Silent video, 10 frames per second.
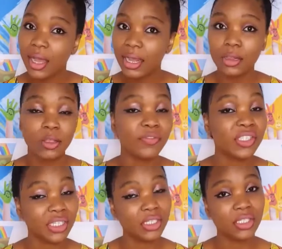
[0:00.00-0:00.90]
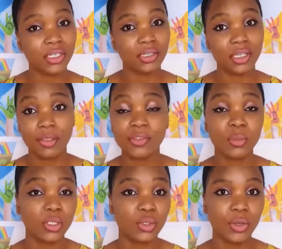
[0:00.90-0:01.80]
I love teaching, it gives
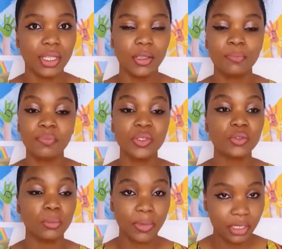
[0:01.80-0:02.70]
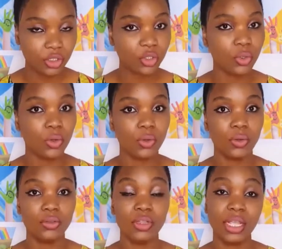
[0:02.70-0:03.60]
me joy. So make
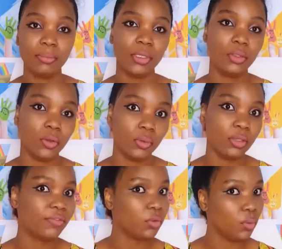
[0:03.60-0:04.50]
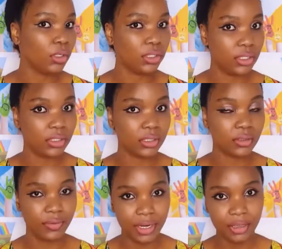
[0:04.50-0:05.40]
sure you let me know if you want
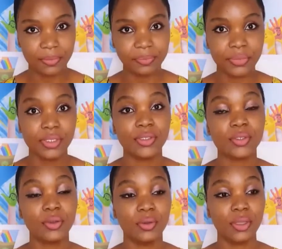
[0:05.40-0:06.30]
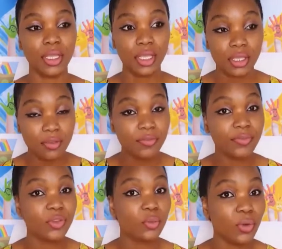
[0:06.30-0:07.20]
this, all right? So
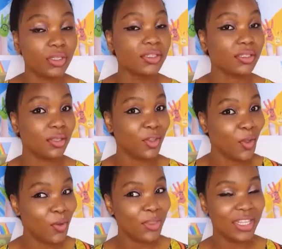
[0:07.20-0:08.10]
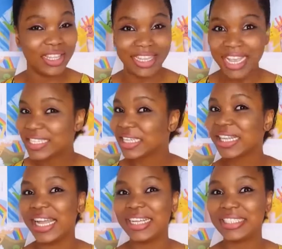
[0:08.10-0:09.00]
if you want to know the next
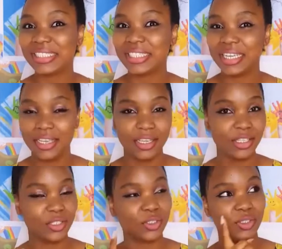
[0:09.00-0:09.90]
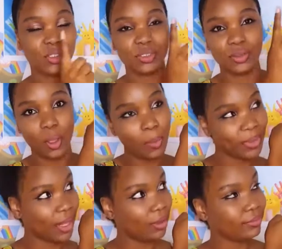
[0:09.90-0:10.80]
class, it's just
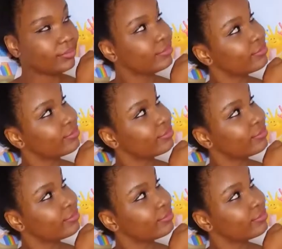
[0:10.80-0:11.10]
up there.